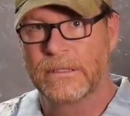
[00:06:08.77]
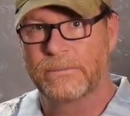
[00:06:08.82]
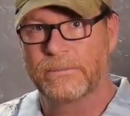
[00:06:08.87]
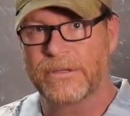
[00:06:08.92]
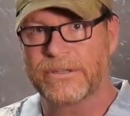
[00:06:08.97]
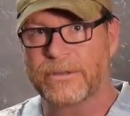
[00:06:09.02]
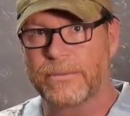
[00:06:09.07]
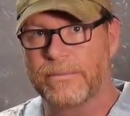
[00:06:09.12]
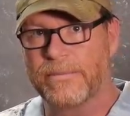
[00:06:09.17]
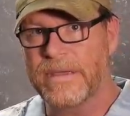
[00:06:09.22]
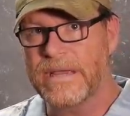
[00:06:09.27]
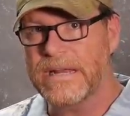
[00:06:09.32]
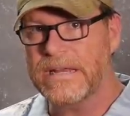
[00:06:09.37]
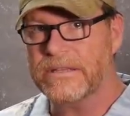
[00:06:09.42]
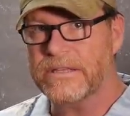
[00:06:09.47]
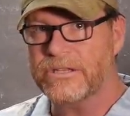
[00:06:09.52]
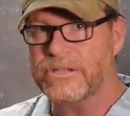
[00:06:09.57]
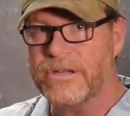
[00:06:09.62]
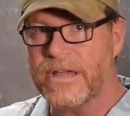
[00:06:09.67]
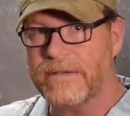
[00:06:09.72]
But the
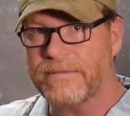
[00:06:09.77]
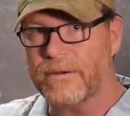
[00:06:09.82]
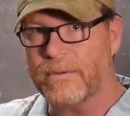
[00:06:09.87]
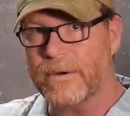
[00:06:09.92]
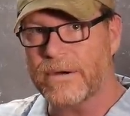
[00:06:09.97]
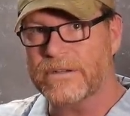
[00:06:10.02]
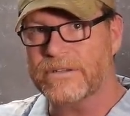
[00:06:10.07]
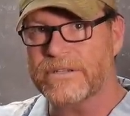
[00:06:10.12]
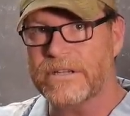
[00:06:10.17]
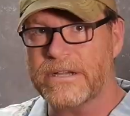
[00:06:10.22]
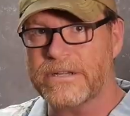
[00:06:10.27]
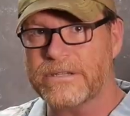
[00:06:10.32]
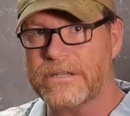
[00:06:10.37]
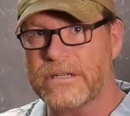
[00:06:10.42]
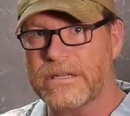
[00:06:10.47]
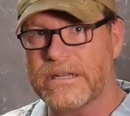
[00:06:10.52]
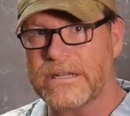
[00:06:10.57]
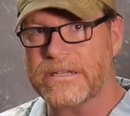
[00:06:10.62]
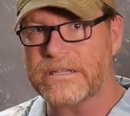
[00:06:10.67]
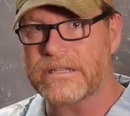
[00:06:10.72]
minute that you have an
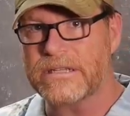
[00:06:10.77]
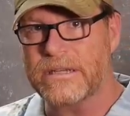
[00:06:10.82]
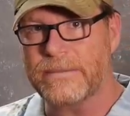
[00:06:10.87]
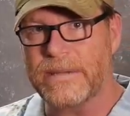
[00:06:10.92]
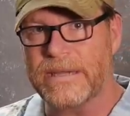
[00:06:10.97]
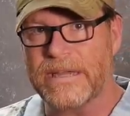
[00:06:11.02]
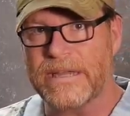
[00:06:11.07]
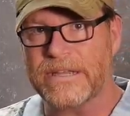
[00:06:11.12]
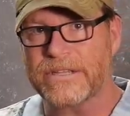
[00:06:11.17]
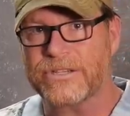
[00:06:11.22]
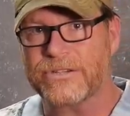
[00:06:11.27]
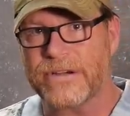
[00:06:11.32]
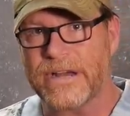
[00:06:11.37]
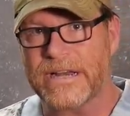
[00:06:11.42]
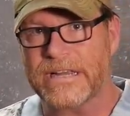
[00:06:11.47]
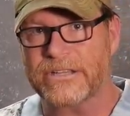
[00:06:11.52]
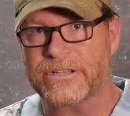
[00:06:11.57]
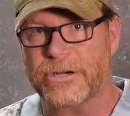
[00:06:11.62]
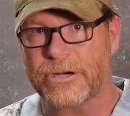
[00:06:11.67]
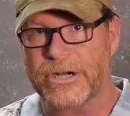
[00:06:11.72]
organization like CBS
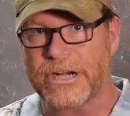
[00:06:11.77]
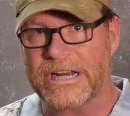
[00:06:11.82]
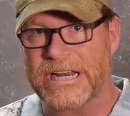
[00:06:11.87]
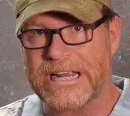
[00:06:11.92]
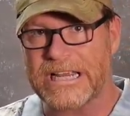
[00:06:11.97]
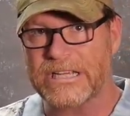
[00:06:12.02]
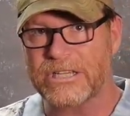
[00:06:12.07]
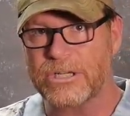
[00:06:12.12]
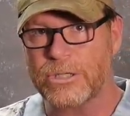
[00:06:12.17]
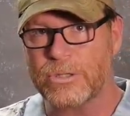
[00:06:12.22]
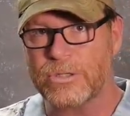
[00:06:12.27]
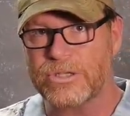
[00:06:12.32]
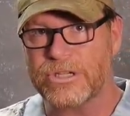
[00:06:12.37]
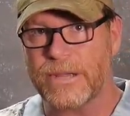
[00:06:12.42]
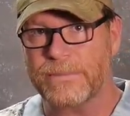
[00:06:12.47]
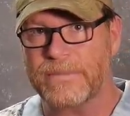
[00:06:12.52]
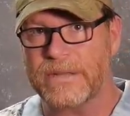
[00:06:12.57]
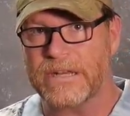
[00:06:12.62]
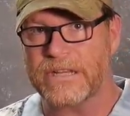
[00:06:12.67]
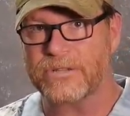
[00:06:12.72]
trying to turn it into
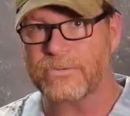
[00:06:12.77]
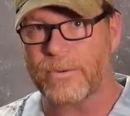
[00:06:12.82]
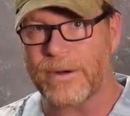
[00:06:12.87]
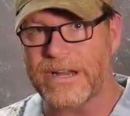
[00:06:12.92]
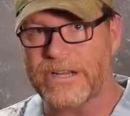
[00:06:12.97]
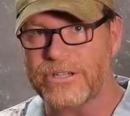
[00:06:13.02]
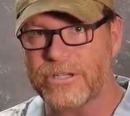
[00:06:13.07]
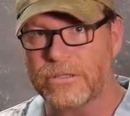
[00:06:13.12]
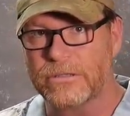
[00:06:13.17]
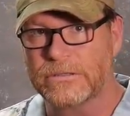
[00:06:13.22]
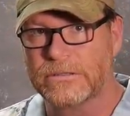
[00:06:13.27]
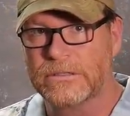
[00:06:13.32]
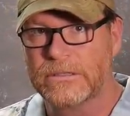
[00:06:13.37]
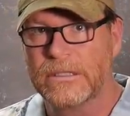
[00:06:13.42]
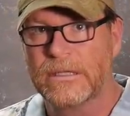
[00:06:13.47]
something that's racial,